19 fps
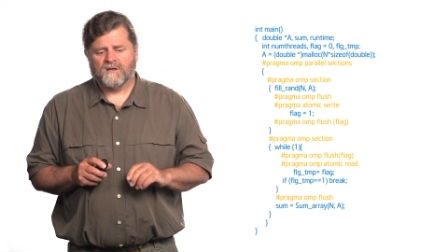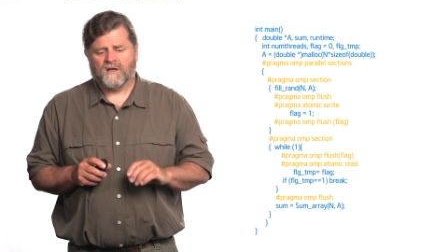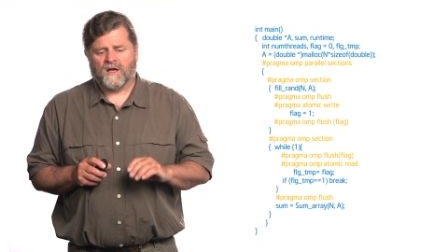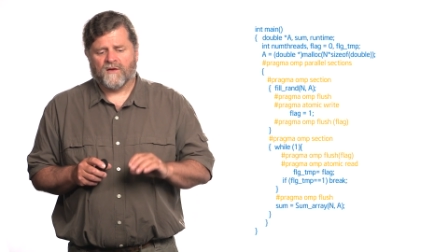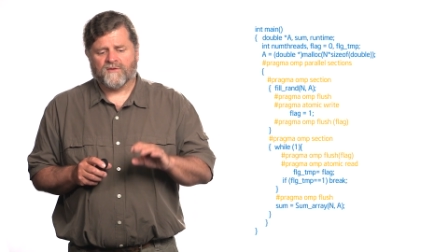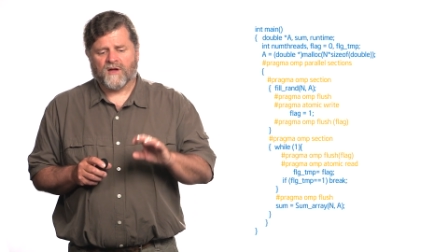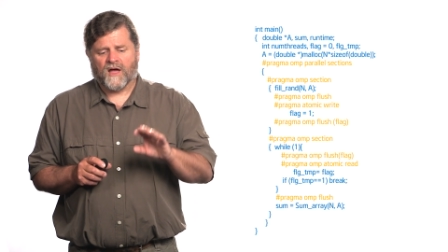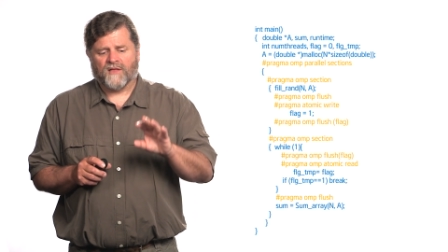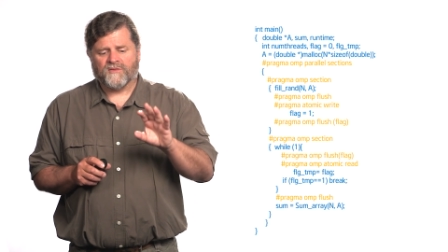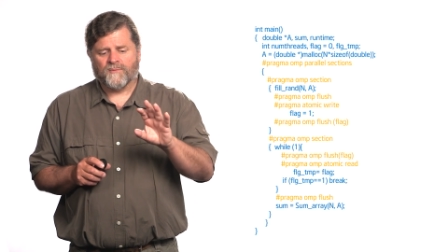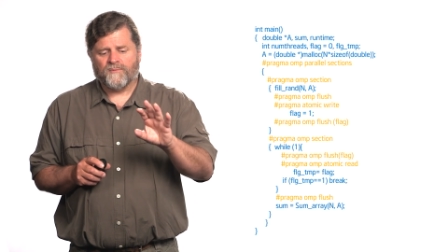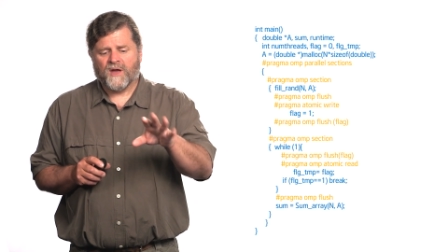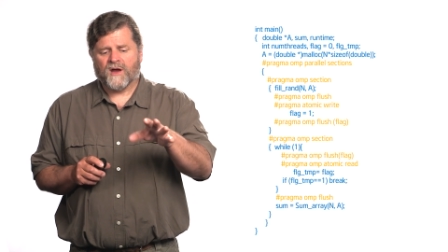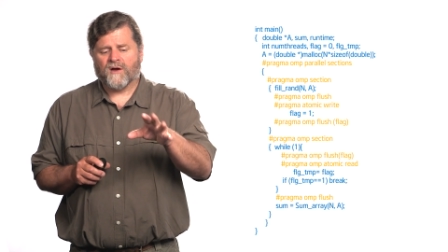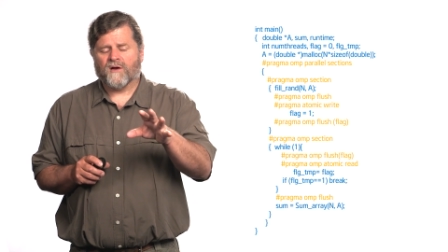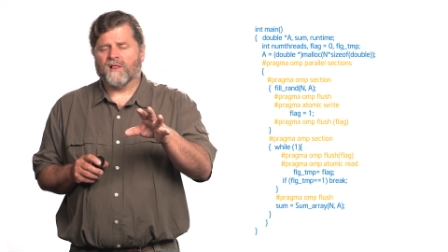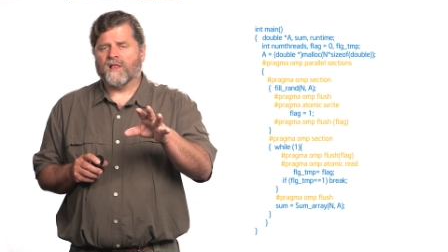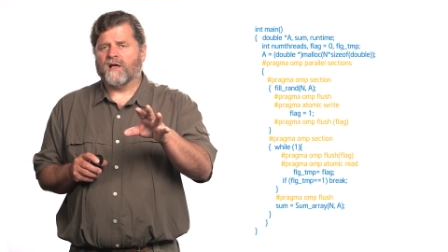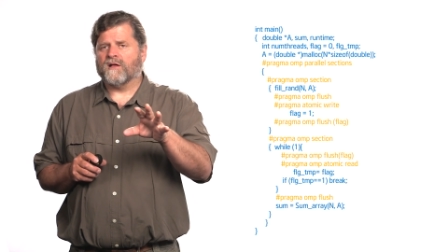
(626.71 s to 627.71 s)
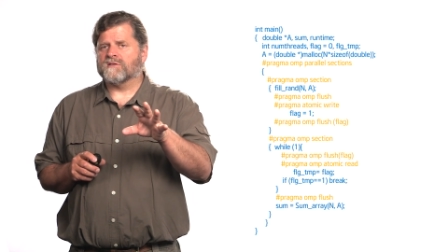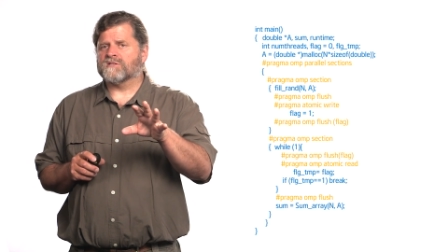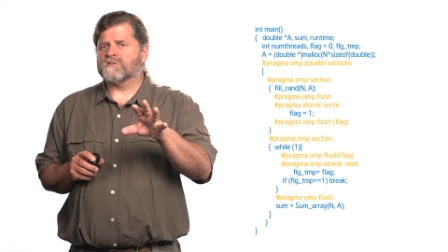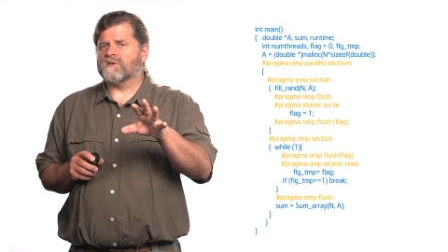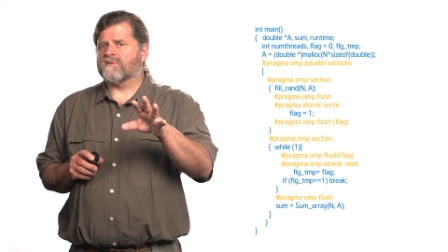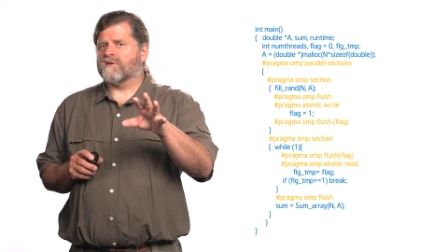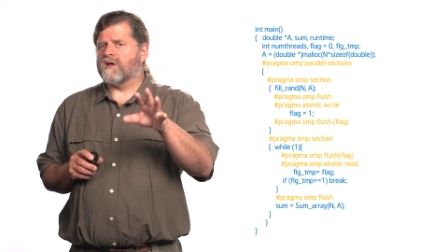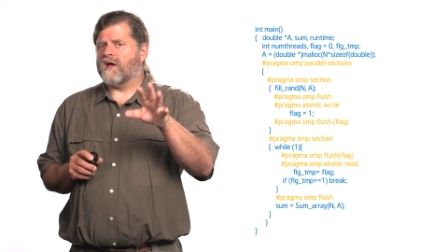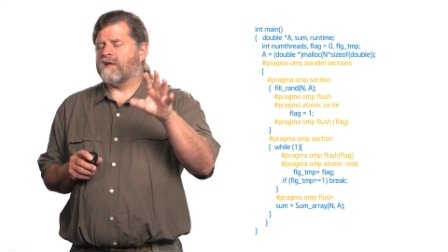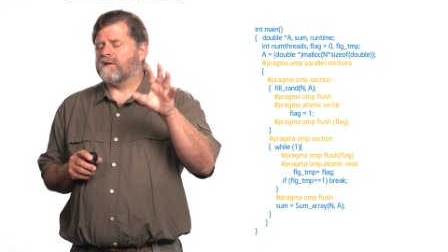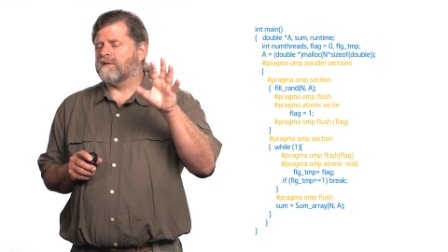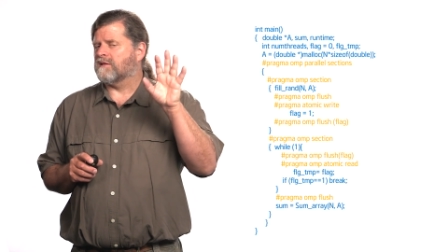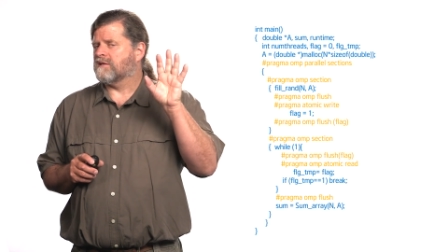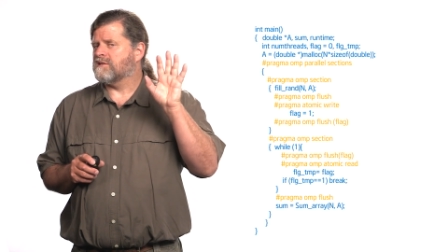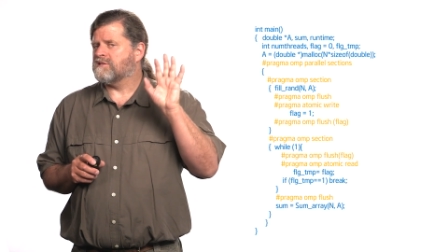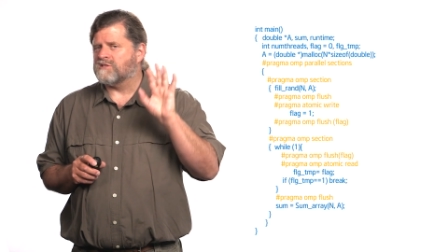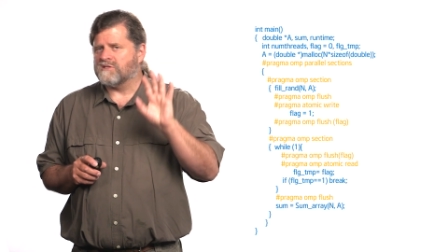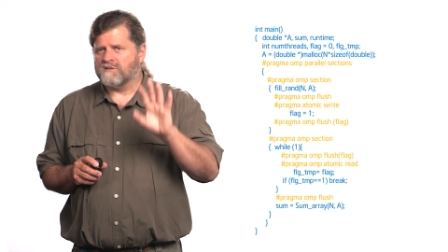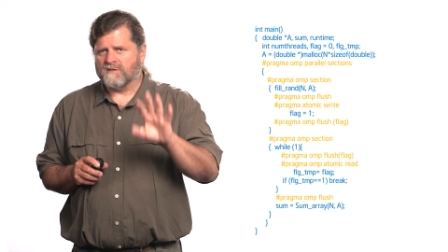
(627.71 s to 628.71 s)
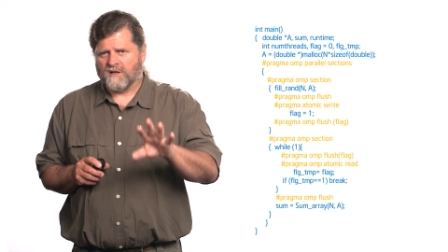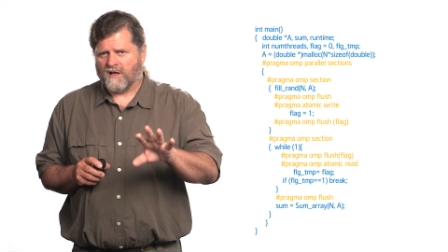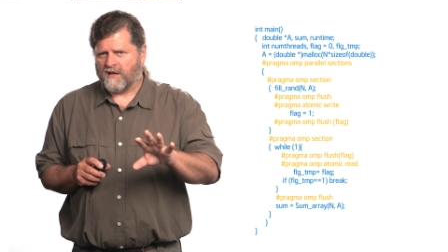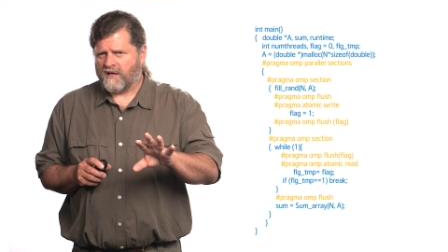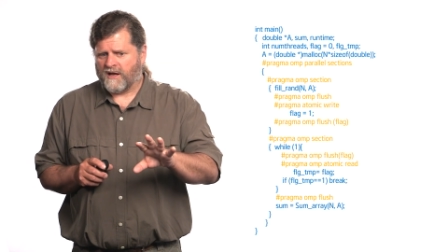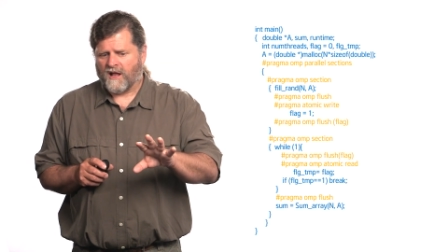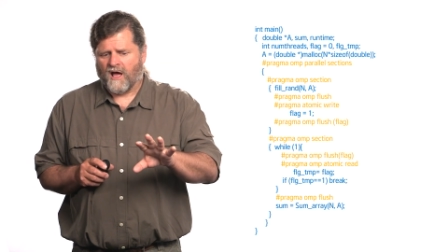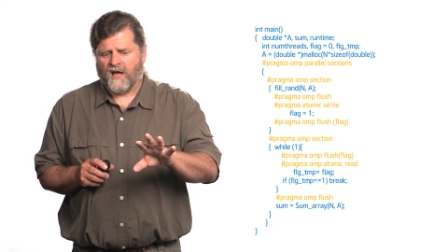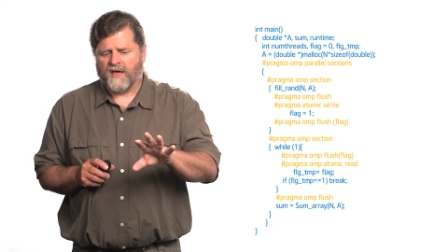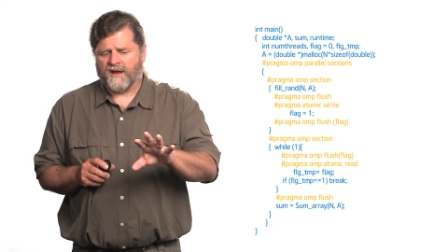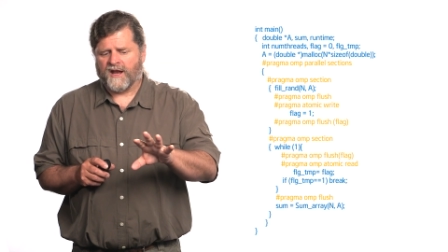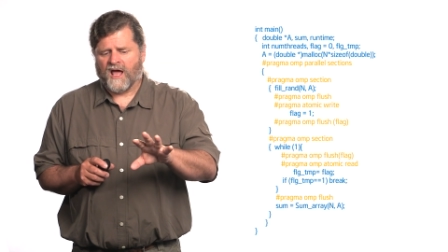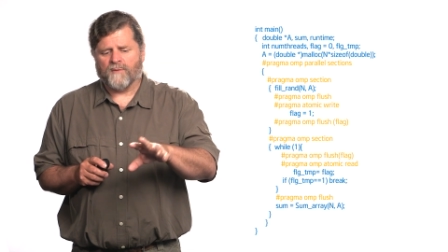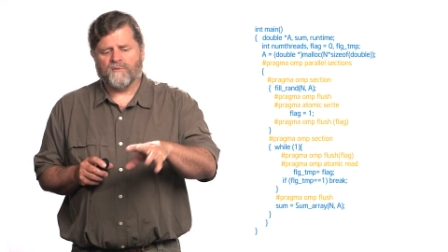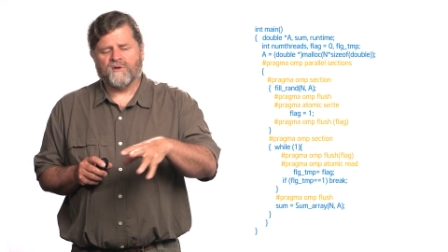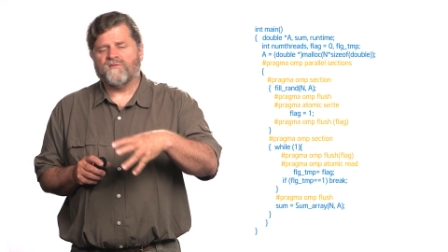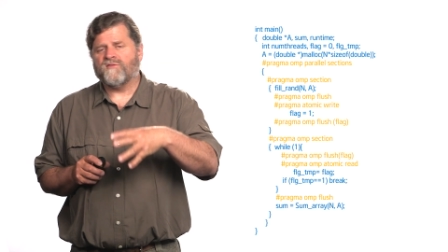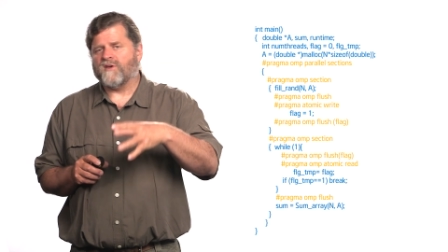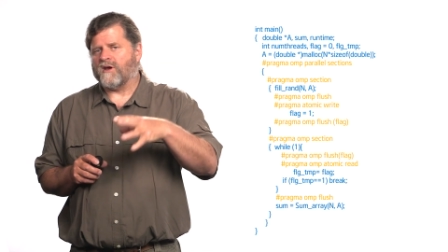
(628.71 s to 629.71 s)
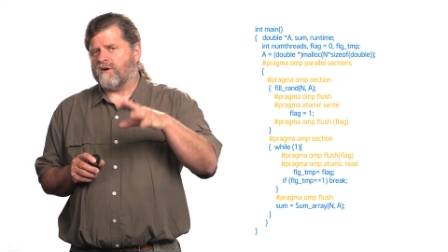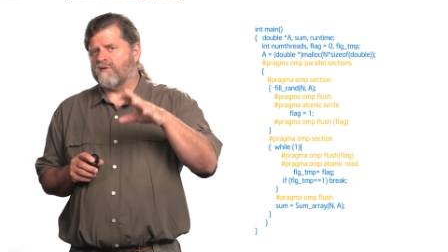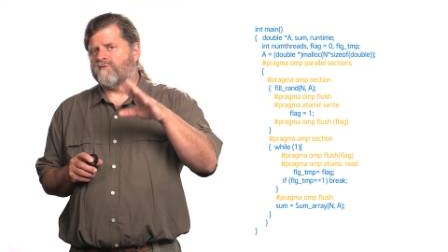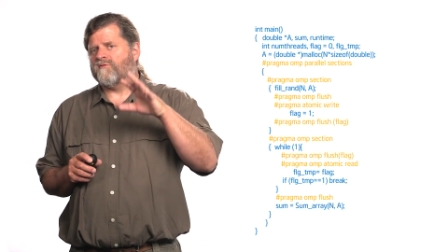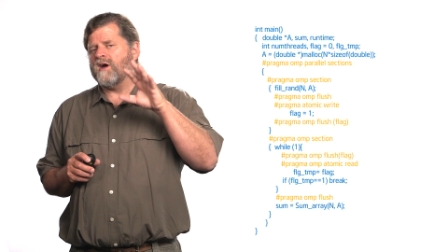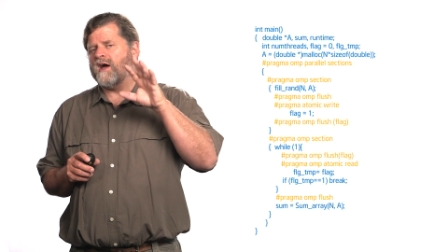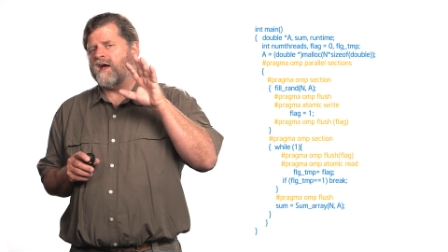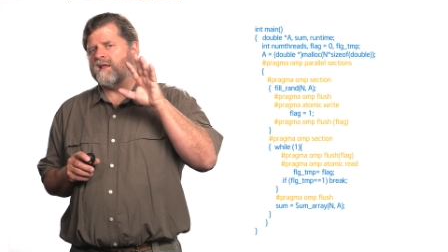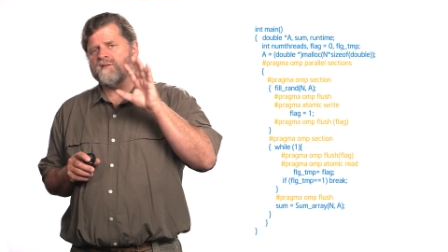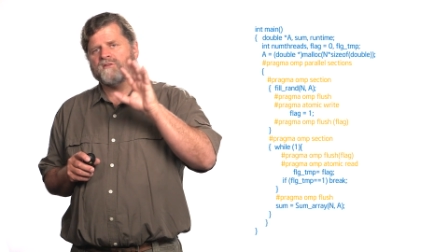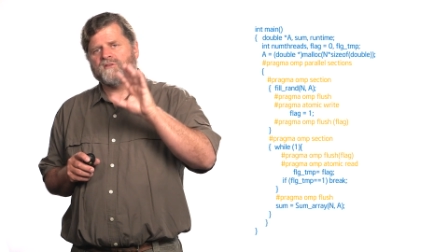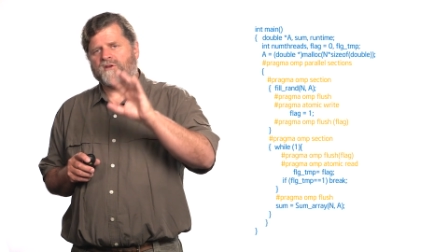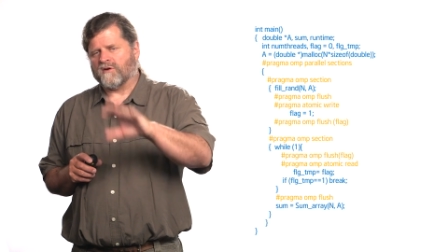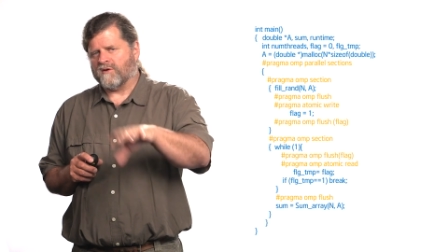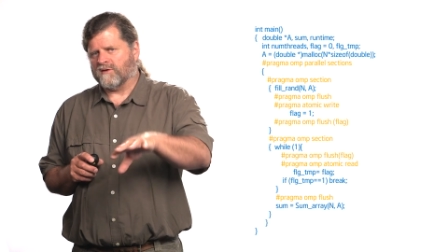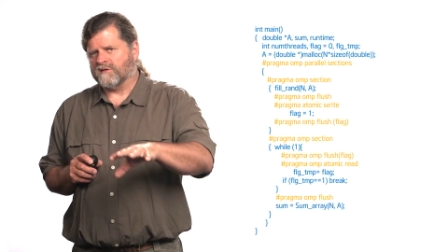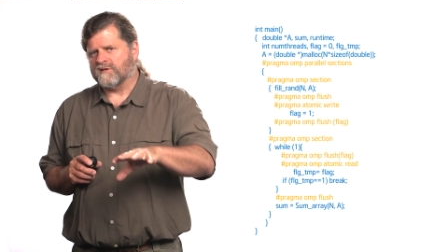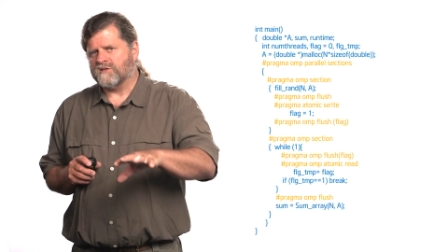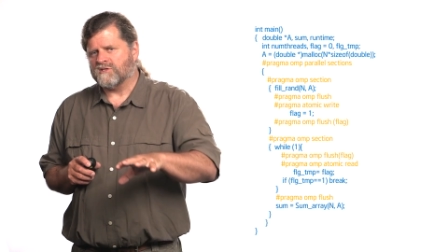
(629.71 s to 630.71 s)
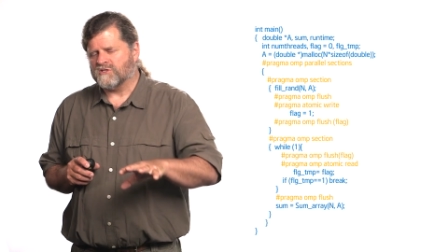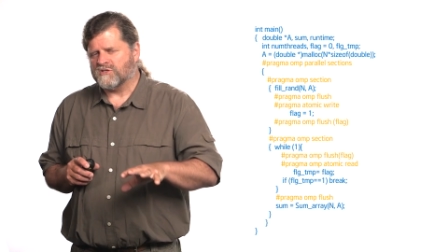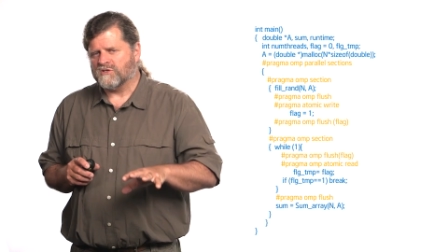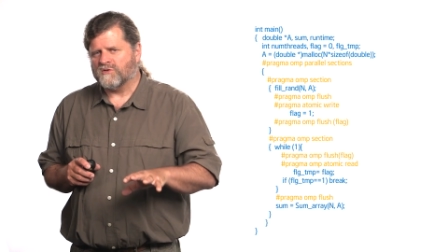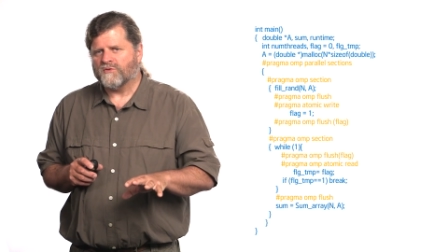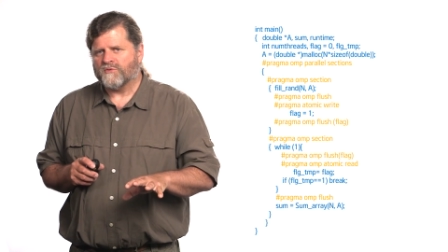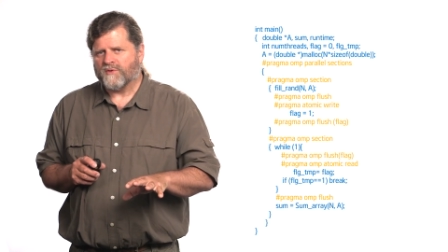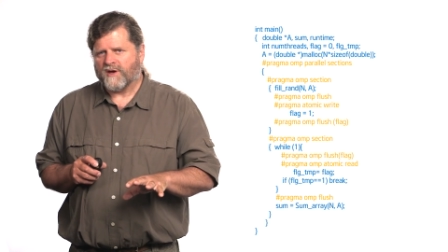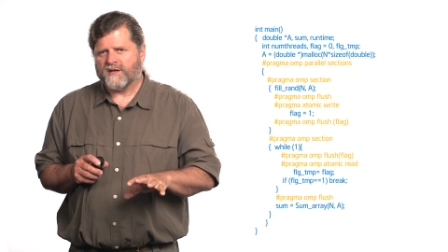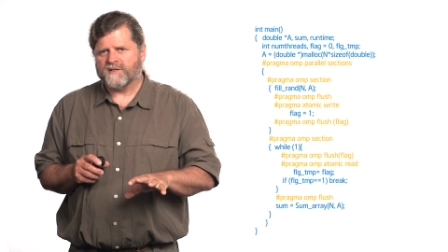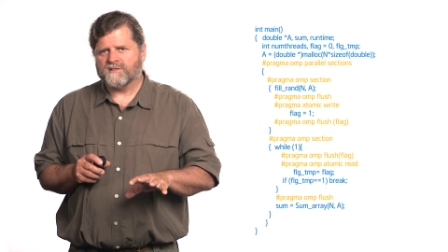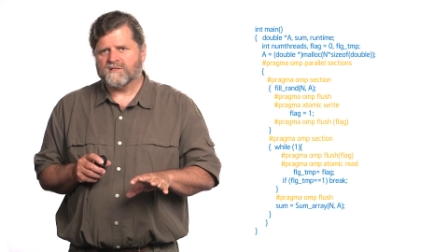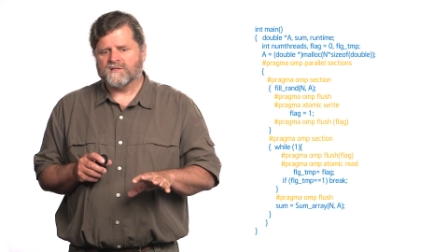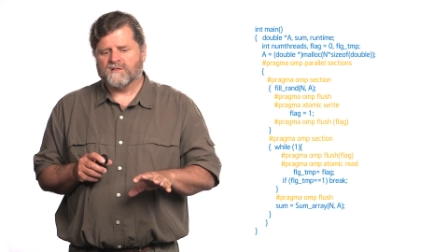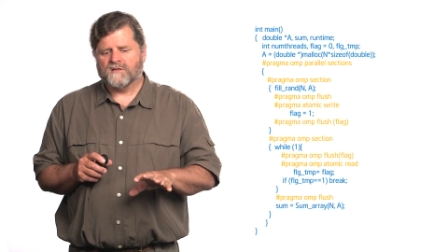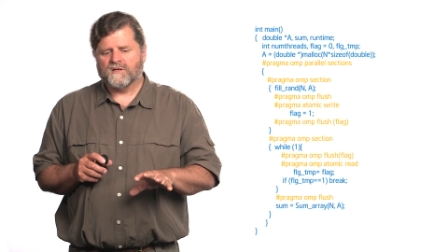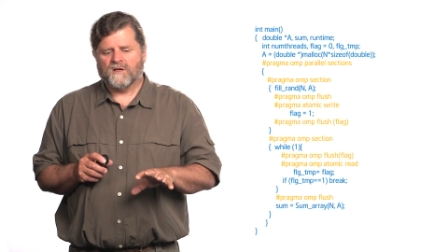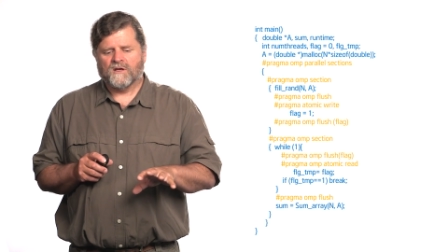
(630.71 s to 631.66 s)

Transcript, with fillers: I've got the parallel, so I've got at least, and I, and I, and I would verify that there are at least two threads.